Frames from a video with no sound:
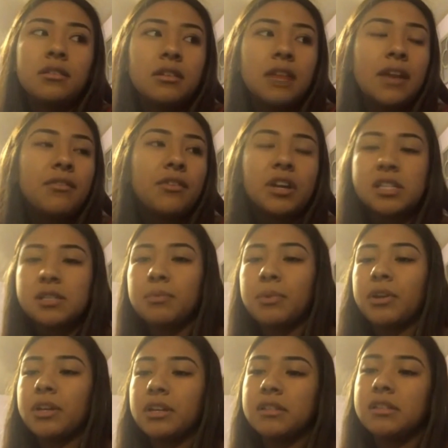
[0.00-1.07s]
never
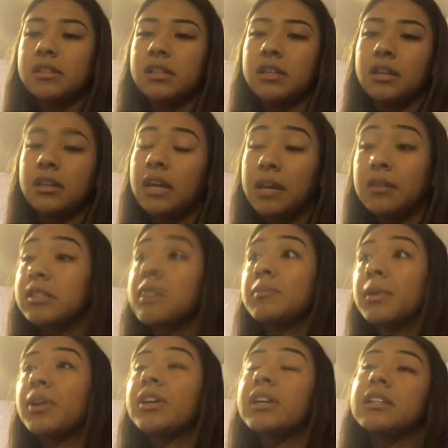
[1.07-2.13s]
experiencing
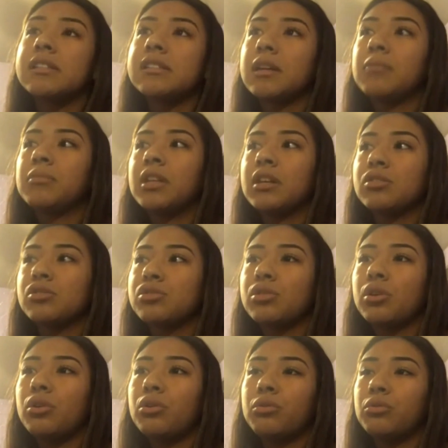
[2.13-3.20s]
experienced something
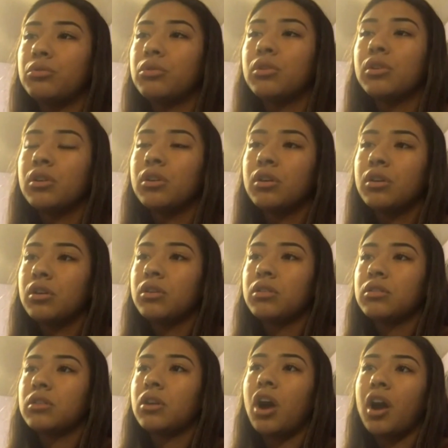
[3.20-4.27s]
so
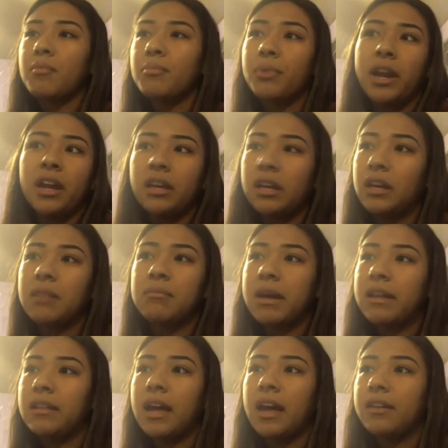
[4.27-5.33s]
heartbreaking in
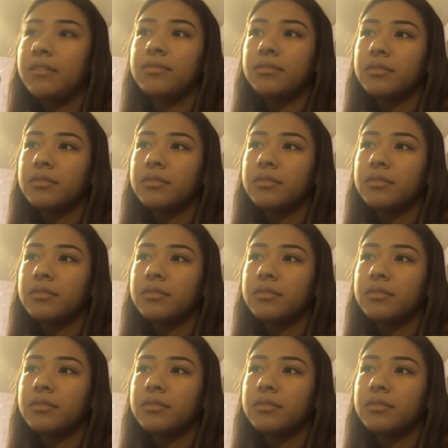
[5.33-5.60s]
my life.